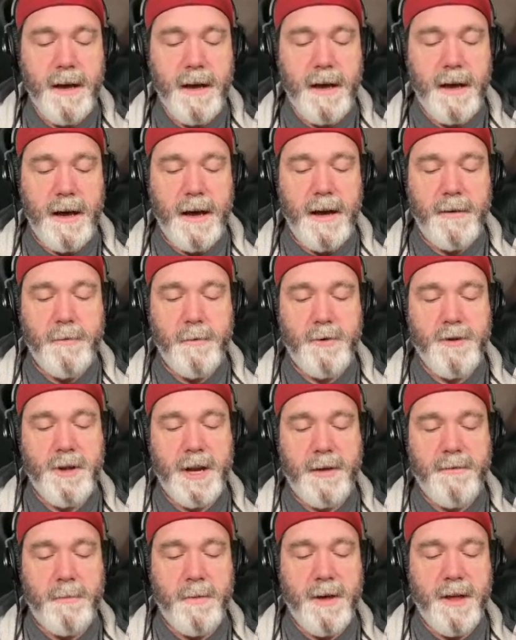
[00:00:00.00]
Everyone should
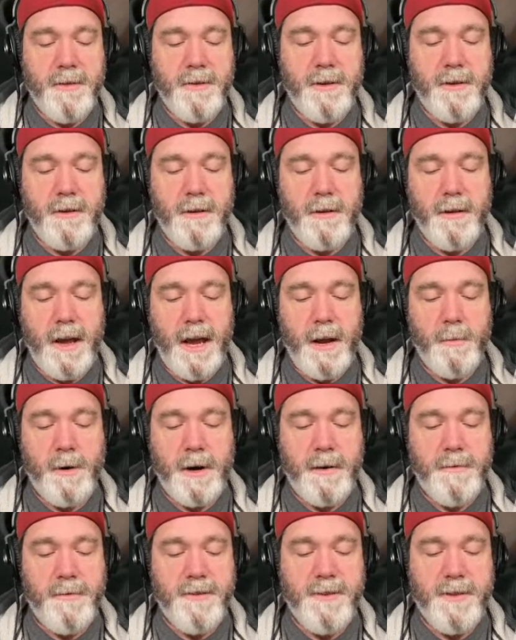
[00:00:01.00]
have a pencil and
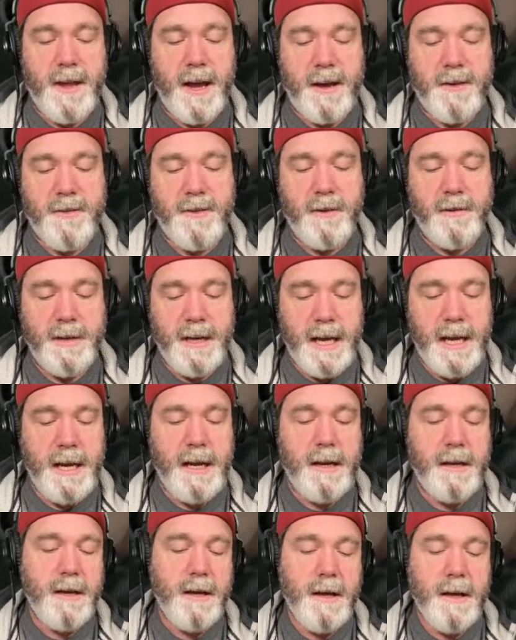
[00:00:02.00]
whatever snacks they'll
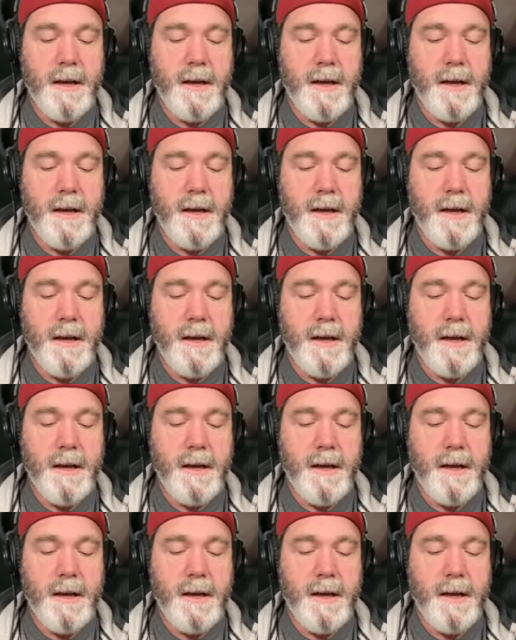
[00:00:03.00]
need.